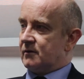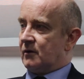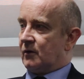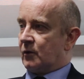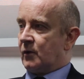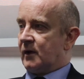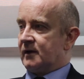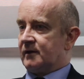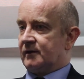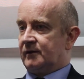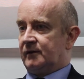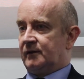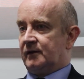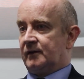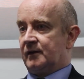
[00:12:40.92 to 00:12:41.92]
not quite a
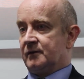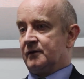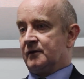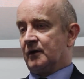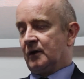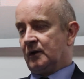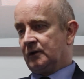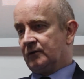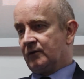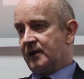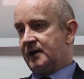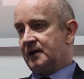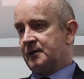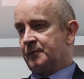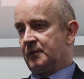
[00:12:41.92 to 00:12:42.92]
decision to hold
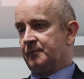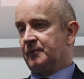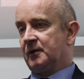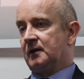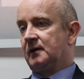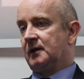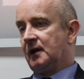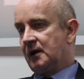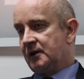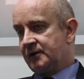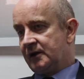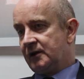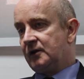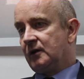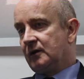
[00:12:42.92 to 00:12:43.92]
rates, but
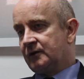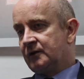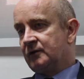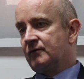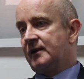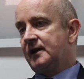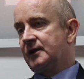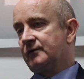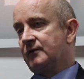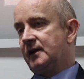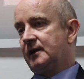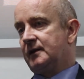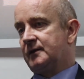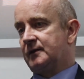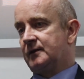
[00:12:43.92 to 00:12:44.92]
largely not to raise
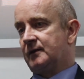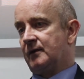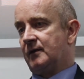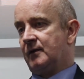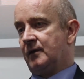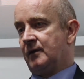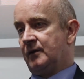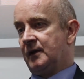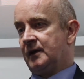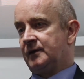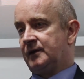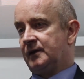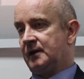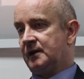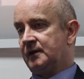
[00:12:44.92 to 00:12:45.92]
rates
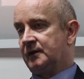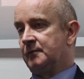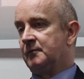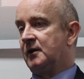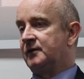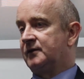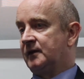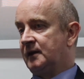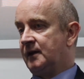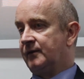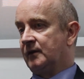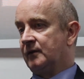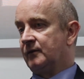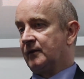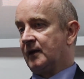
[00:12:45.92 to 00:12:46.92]
this year is the most
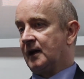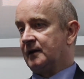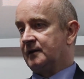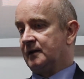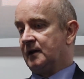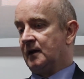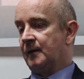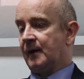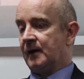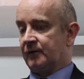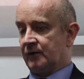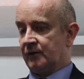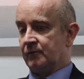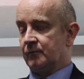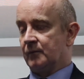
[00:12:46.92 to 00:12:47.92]
significant factor, and that's
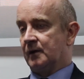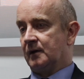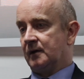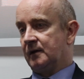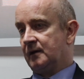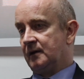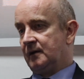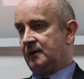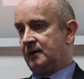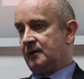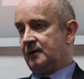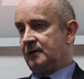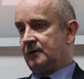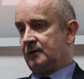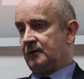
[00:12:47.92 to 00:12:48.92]
driven by
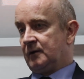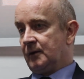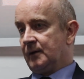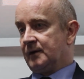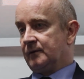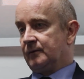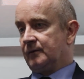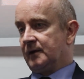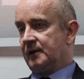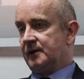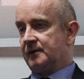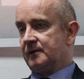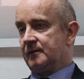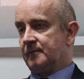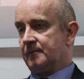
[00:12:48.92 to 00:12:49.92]
US
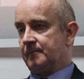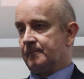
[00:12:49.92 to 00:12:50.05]
inflation.